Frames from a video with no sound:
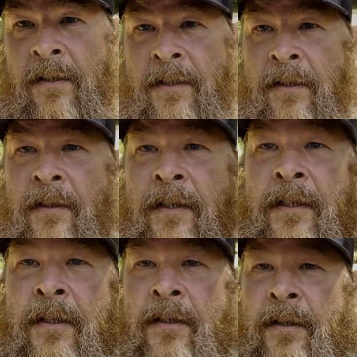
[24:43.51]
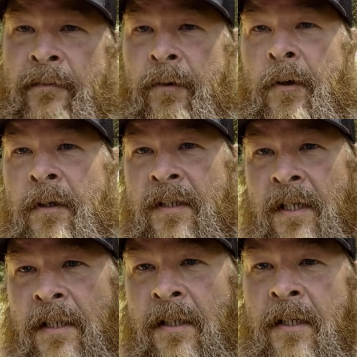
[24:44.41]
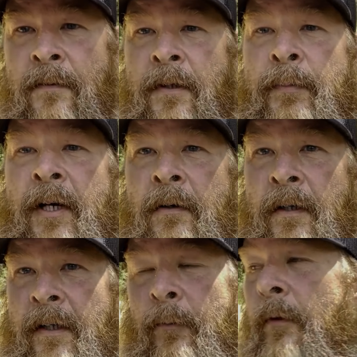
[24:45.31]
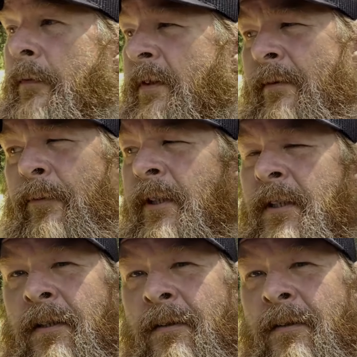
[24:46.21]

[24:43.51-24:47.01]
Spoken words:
until the inverter decides it doesn't want to power it anymore for some reason.